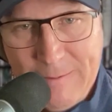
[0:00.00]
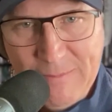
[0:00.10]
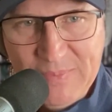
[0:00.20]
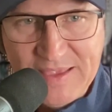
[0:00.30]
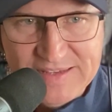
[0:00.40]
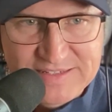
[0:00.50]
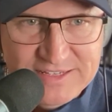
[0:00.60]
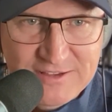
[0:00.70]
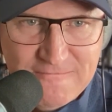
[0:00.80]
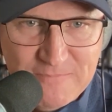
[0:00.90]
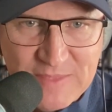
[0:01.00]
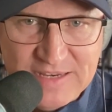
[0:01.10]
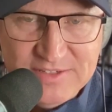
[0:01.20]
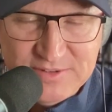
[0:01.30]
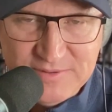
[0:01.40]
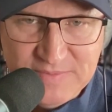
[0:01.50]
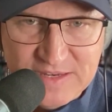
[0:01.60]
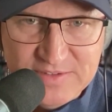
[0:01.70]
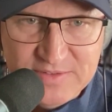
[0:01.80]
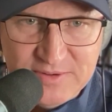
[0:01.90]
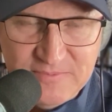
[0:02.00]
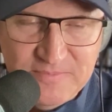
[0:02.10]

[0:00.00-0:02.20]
Yes, that is true. That is true.